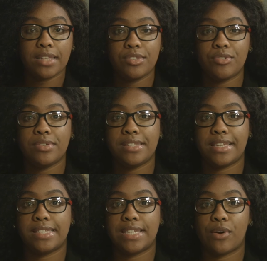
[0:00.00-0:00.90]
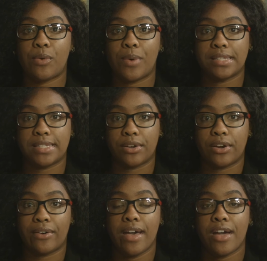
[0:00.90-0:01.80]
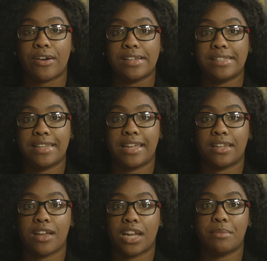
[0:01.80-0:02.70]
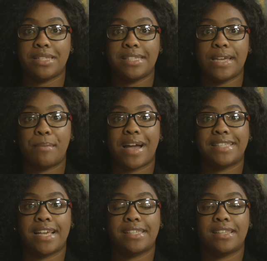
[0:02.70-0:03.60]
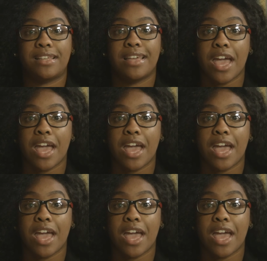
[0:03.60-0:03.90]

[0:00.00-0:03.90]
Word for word: or send an anonymous tip by texting